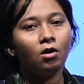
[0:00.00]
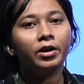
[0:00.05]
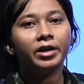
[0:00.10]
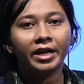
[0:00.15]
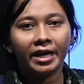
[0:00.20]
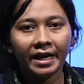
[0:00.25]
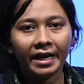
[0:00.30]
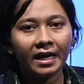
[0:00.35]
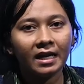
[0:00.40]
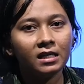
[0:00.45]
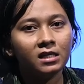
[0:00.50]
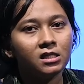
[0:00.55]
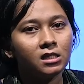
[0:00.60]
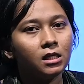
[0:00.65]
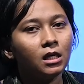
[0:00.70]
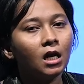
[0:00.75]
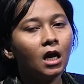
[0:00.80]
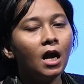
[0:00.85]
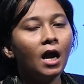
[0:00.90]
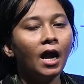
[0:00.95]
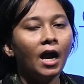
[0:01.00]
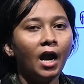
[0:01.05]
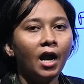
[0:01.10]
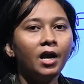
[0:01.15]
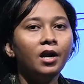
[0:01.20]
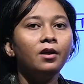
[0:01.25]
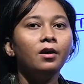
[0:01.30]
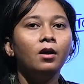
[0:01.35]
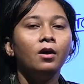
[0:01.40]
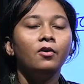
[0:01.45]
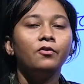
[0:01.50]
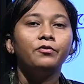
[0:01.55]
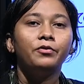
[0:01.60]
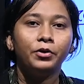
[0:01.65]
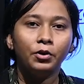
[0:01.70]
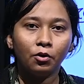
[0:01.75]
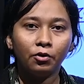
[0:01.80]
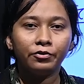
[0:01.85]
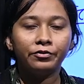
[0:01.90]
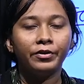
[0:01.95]
or red algae and
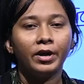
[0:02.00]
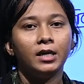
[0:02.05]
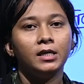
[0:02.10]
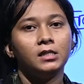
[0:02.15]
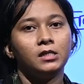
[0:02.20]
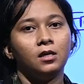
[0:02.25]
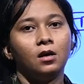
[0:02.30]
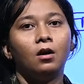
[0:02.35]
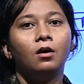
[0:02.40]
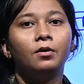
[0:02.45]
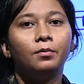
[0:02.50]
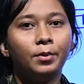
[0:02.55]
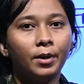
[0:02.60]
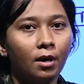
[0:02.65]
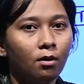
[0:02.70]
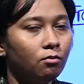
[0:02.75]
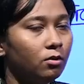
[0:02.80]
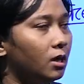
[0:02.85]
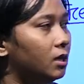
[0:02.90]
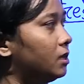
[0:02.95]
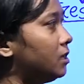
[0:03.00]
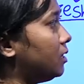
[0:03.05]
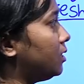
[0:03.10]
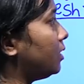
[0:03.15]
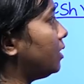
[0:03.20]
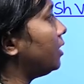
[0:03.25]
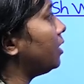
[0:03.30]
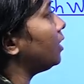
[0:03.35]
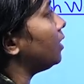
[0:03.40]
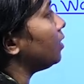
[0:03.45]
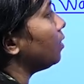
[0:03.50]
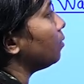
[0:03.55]
Phaeophyceae or brown algae. Generally